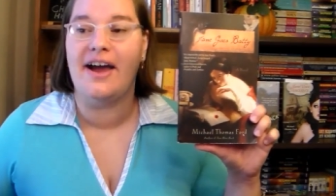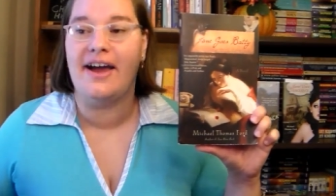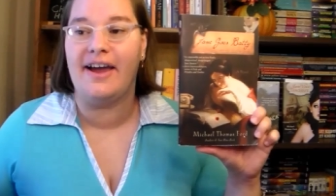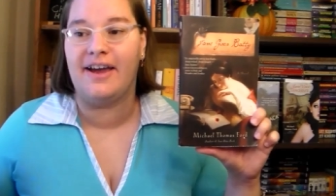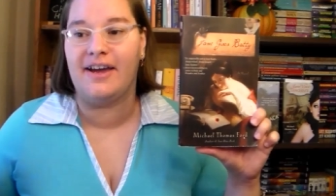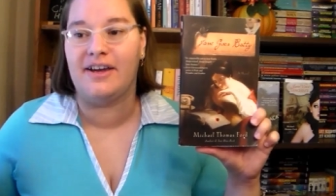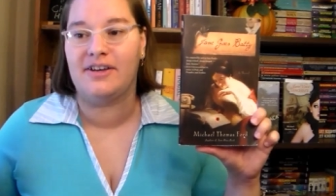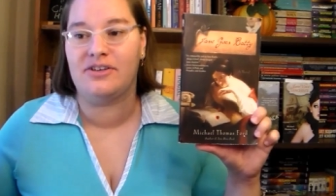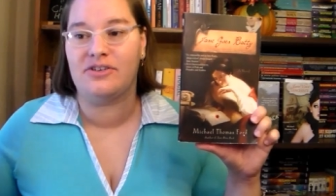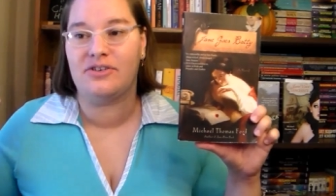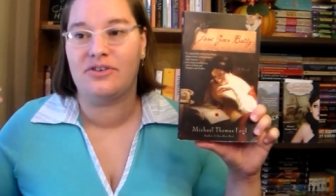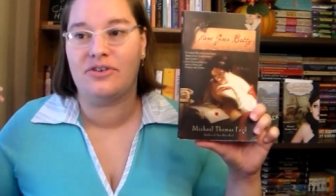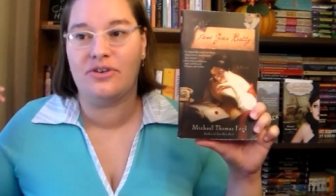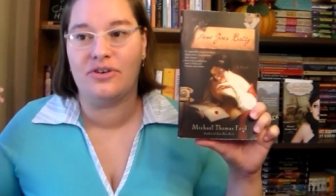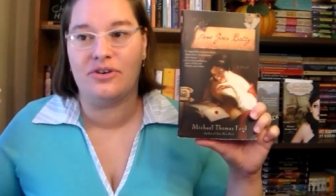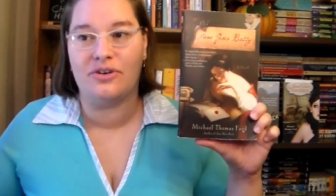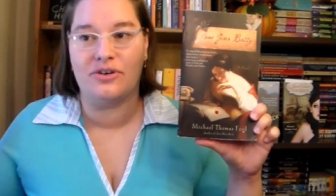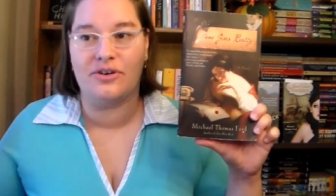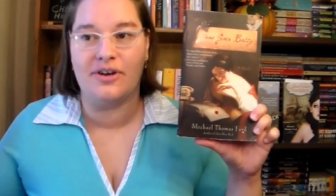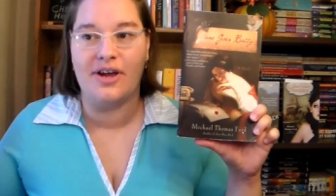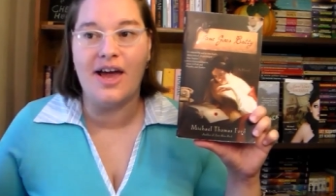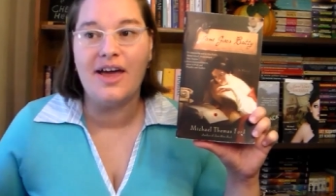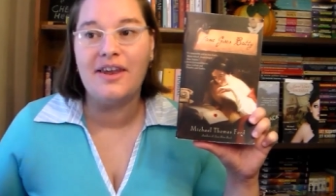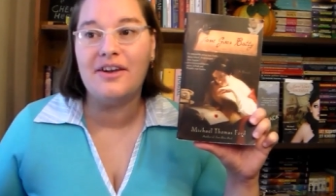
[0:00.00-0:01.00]
And
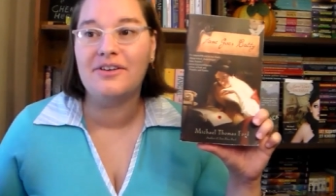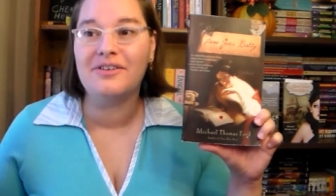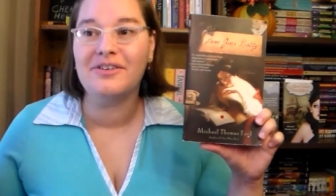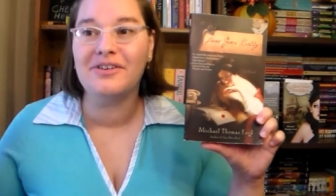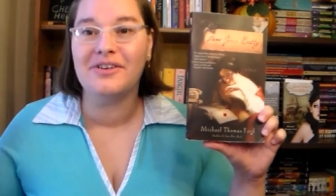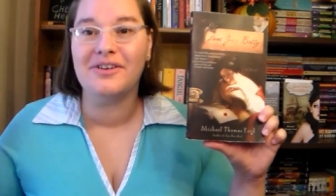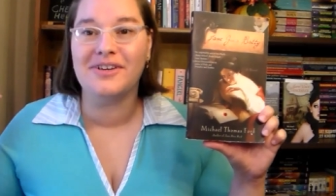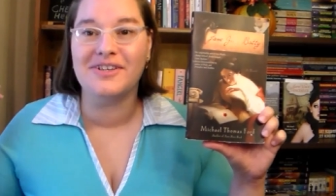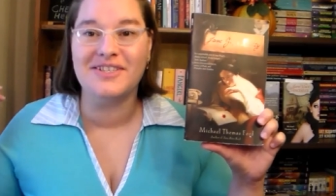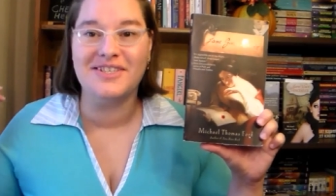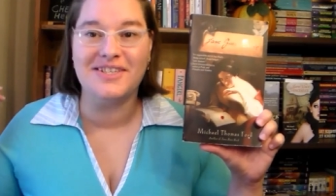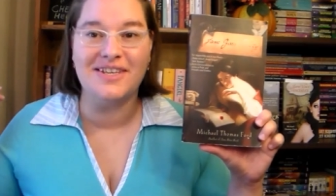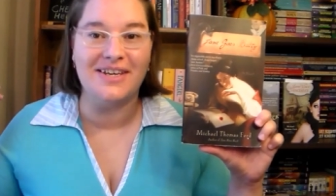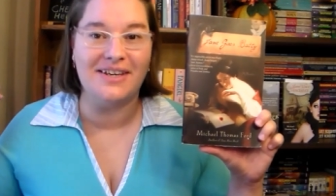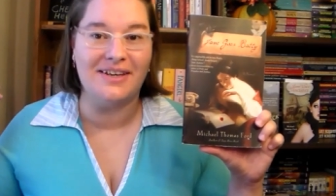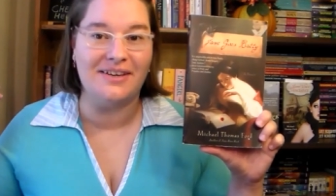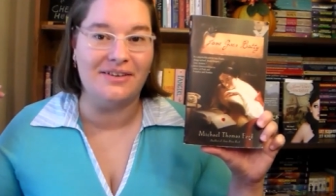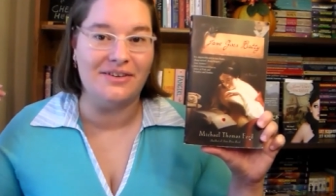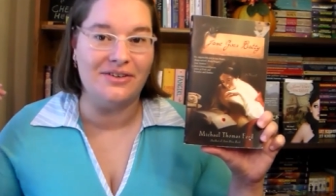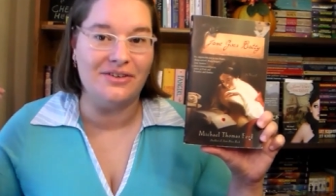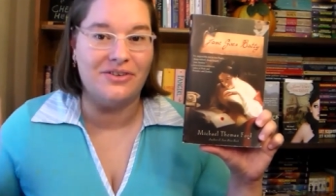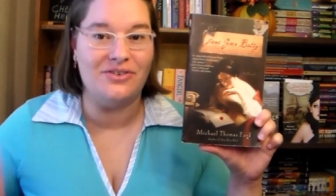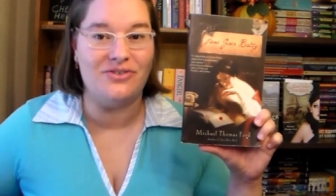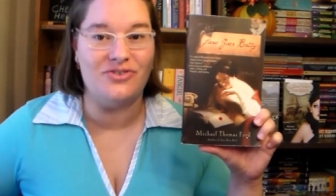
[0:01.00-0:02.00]
her editor has
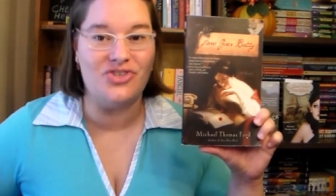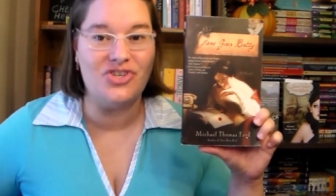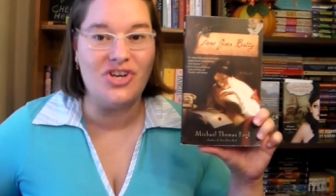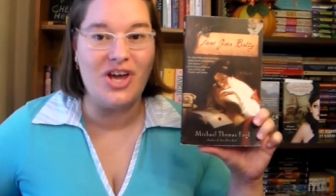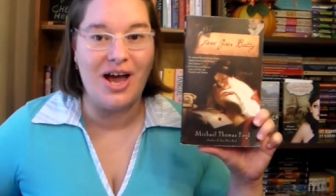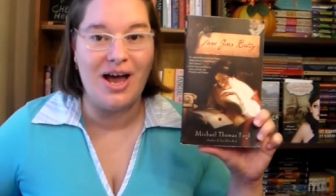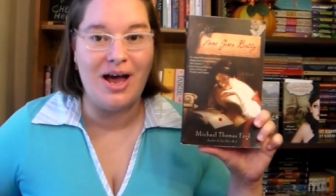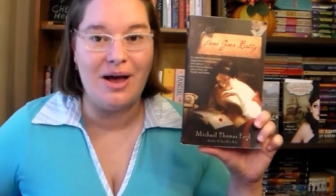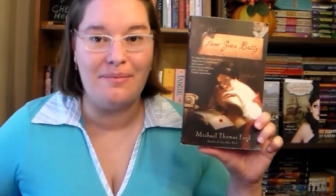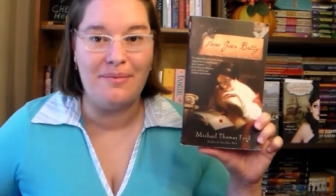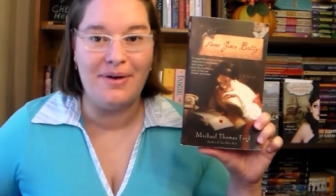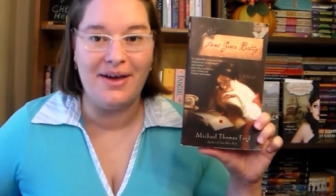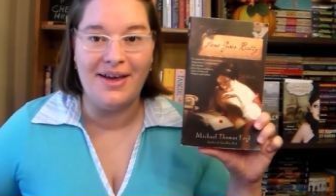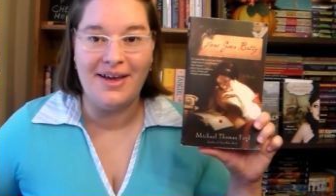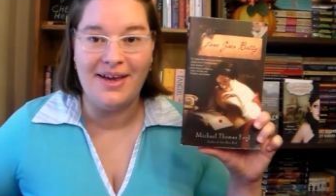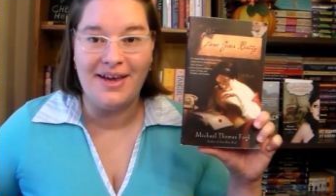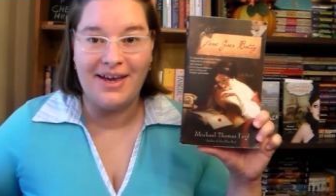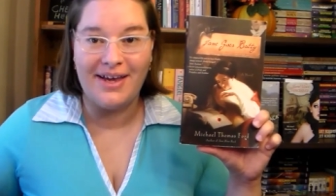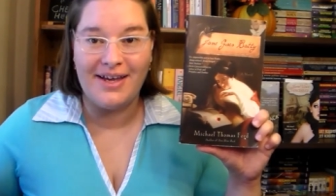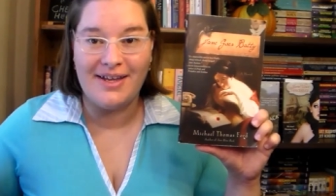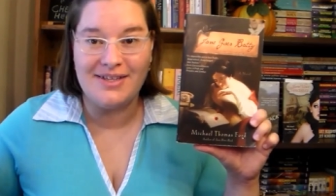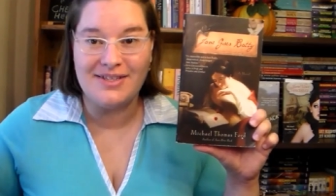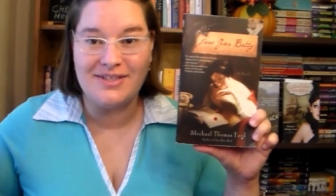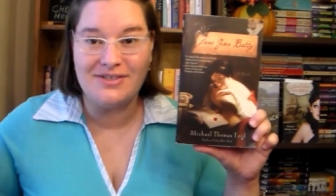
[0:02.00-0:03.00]
taken a new job,
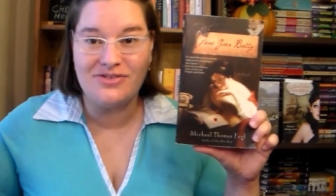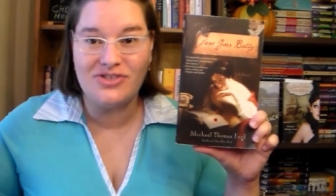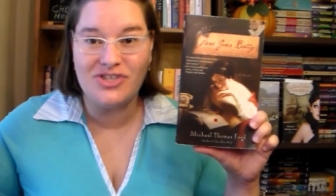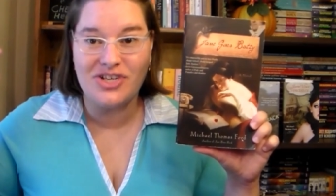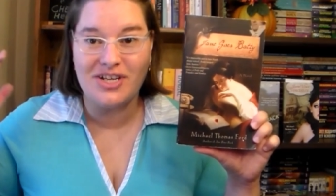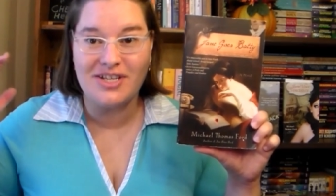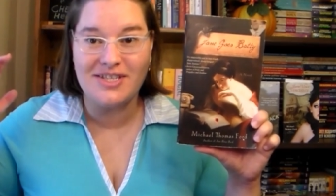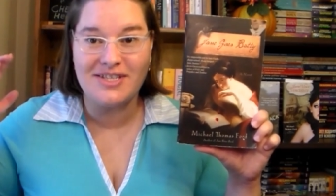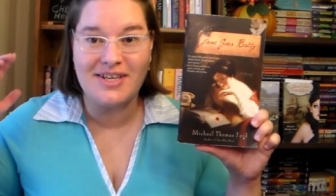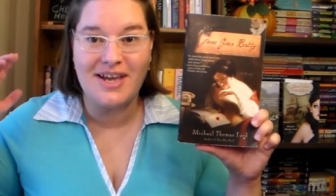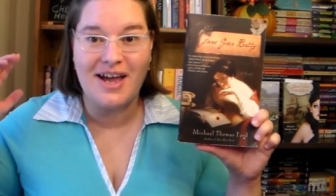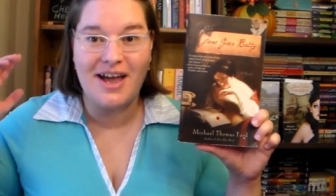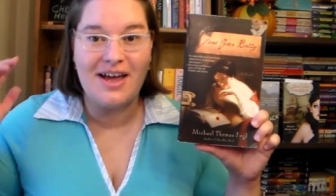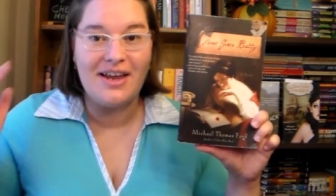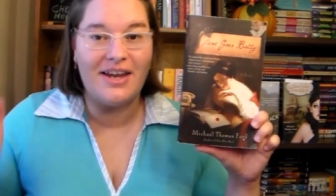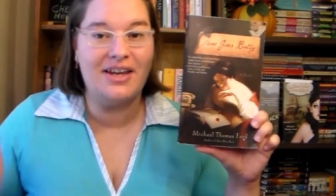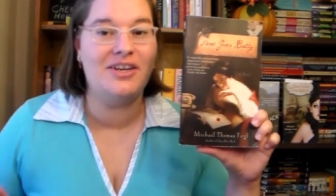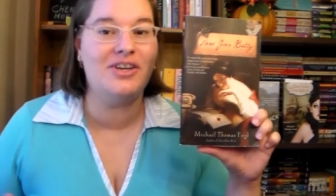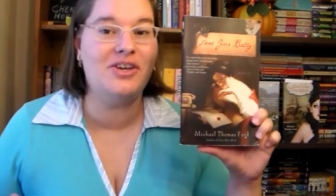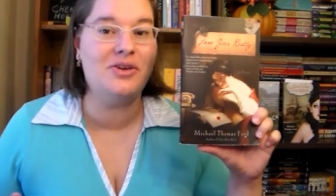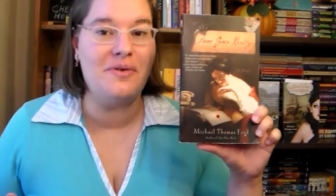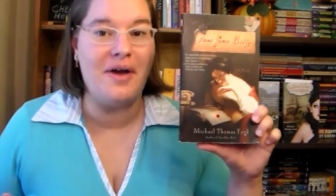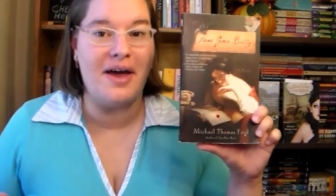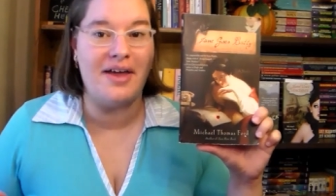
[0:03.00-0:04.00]
and so Jane's got
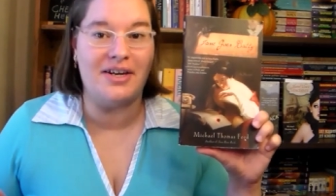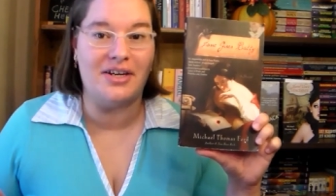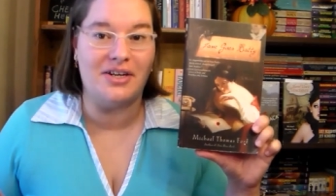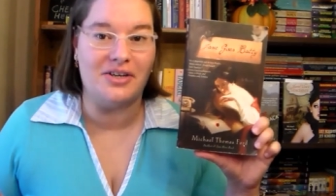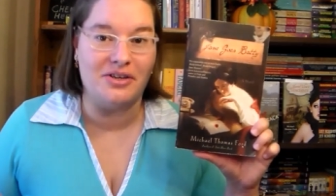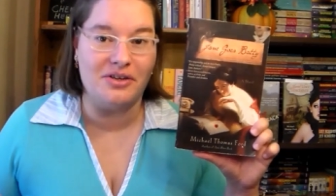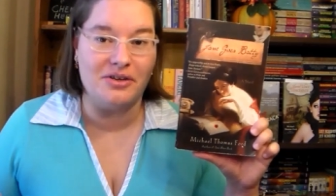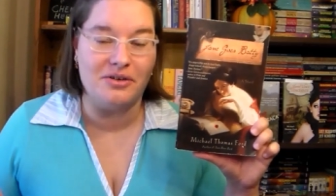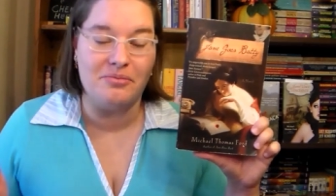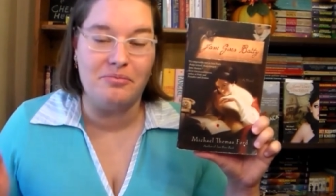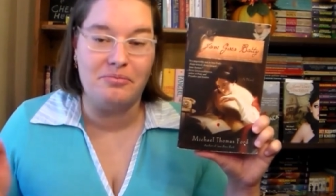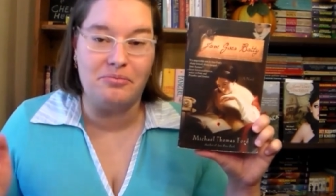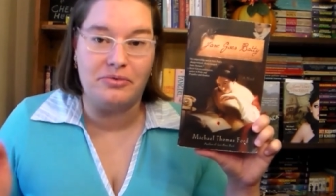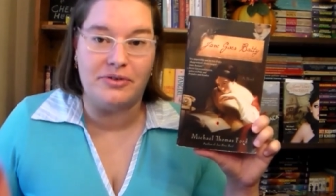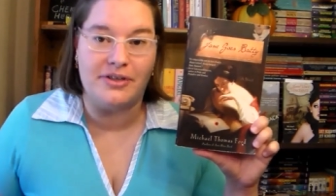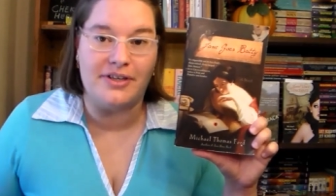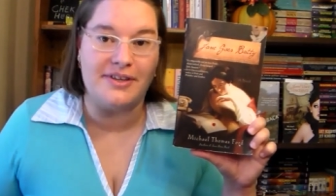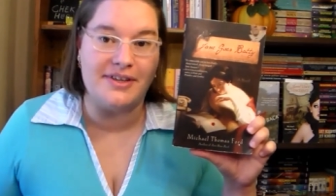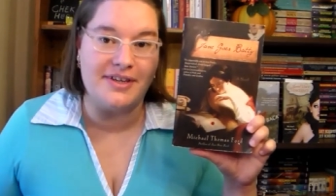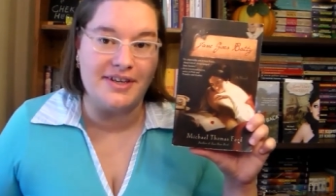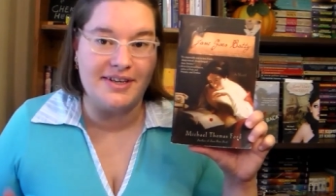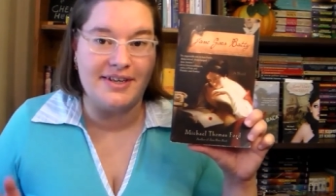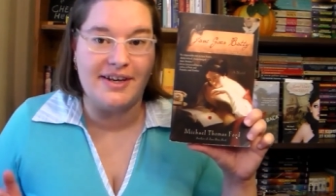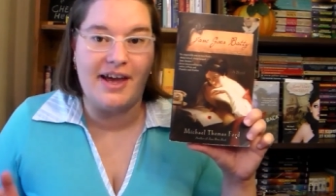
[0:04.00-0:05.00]
a new editor
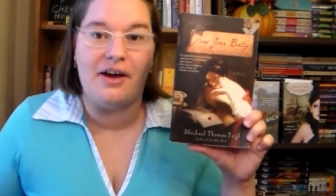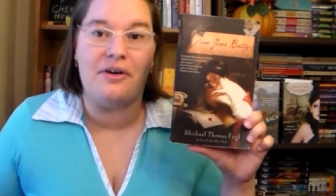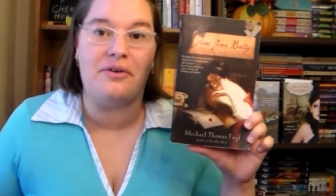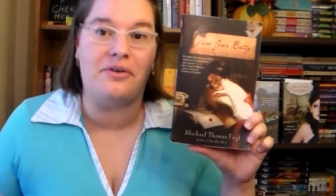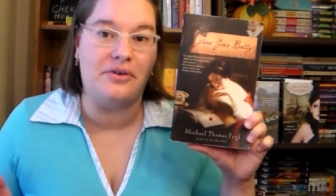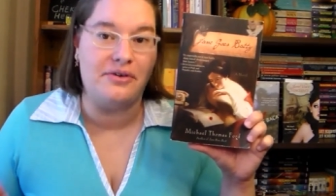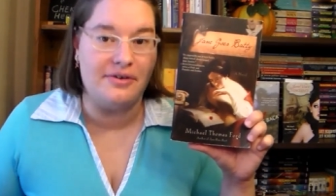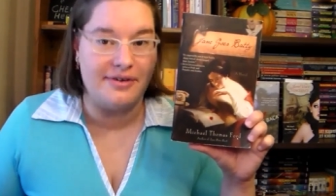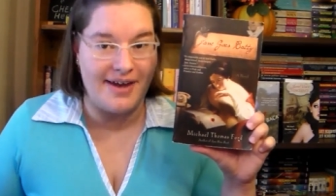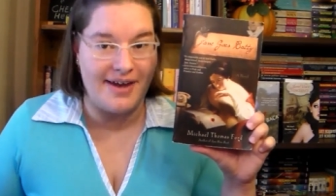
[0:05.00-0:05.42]
breathing down